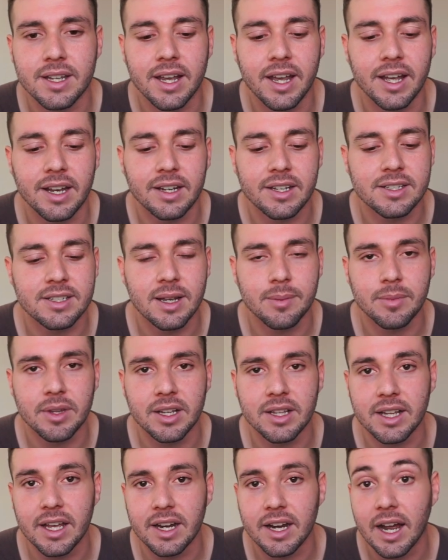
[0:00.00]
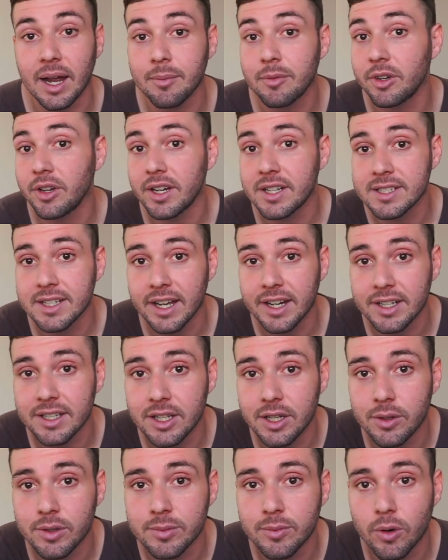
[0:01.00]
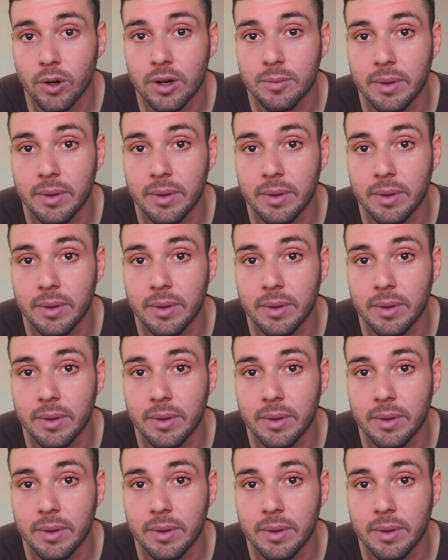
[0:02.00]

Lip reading: And it's something that I'm really excited to use more